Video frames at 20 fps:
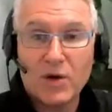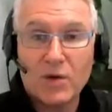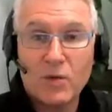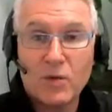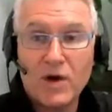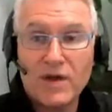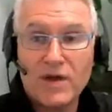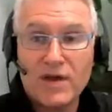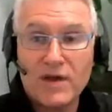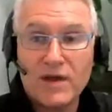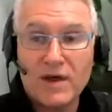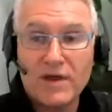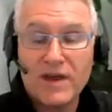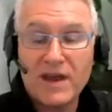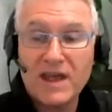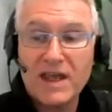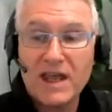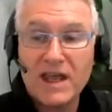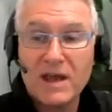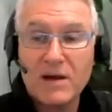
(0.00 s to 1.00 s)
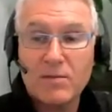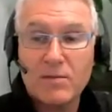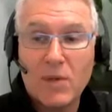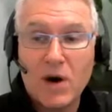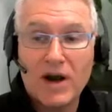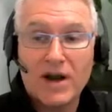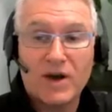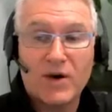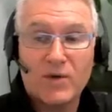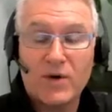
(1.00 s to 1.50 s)
with thinking
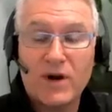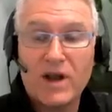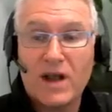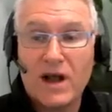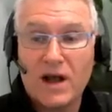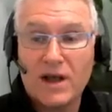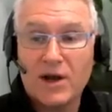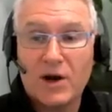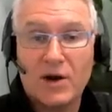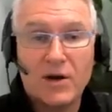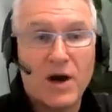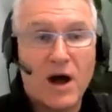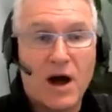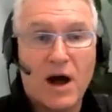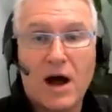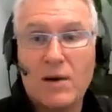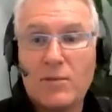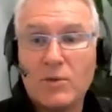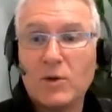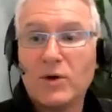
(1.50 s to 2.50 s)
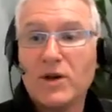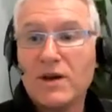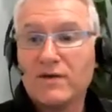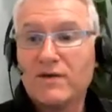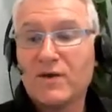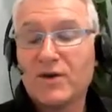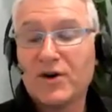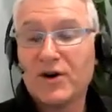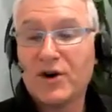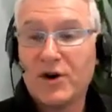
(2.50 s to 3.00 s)
my career, I'm looking
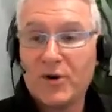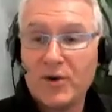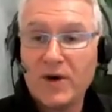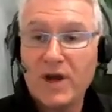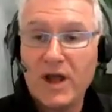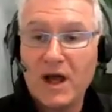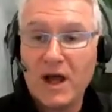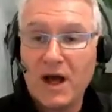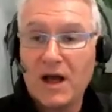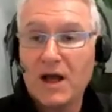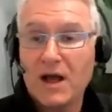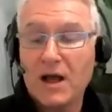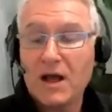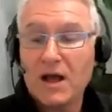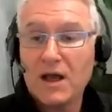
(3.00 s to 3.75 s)
for a career